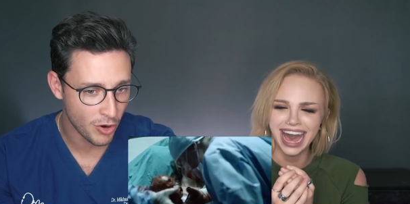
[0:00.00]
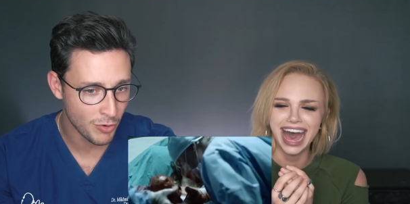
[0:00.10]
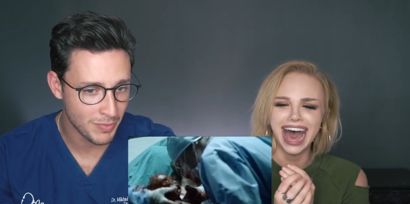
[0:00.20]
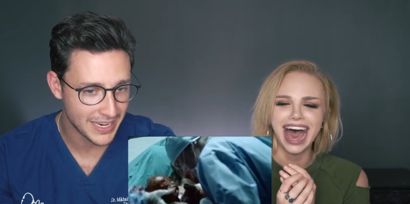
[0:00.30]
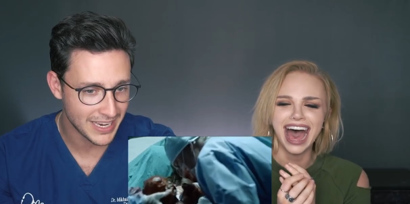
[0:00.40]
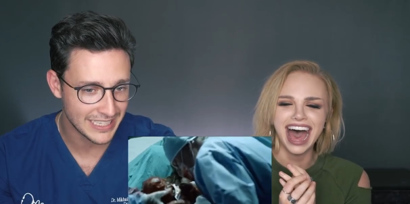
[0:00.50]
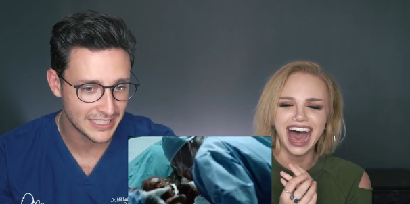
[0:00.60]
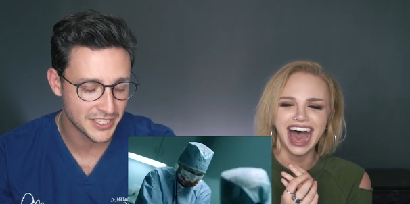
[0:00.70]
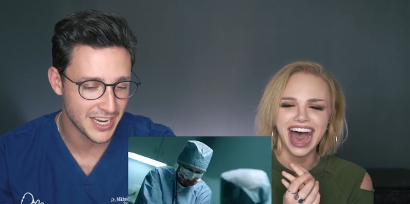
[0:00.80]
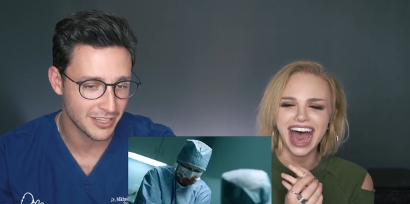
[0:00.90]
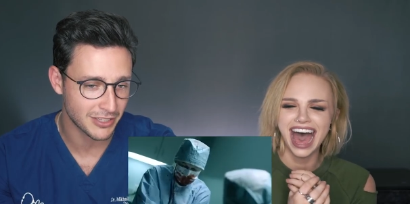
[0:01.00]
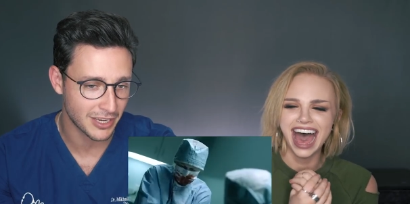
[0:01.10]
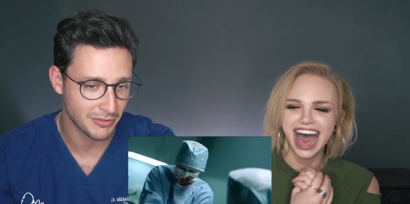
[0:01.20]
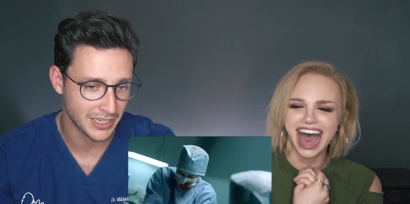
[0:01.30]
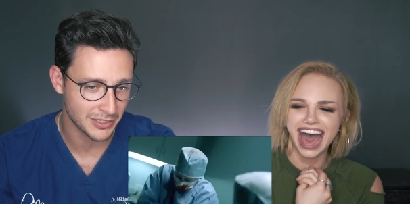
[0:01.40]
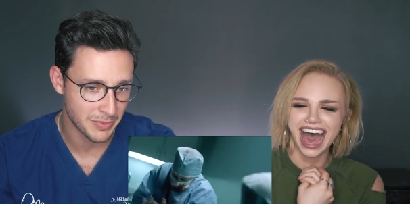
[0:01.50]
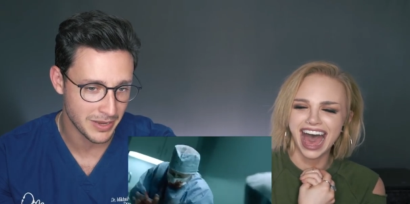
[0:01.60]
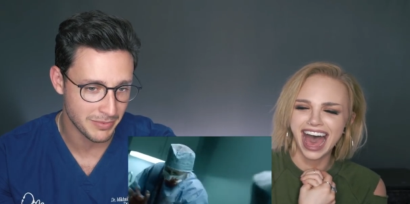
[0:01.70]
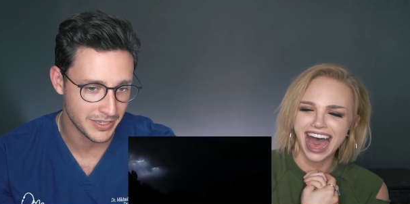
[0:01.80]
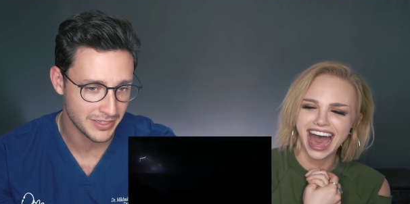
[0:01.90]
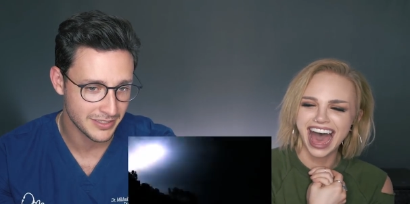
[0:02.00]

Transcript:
Speaker 1: Oh my God, that does not look like a regular baby.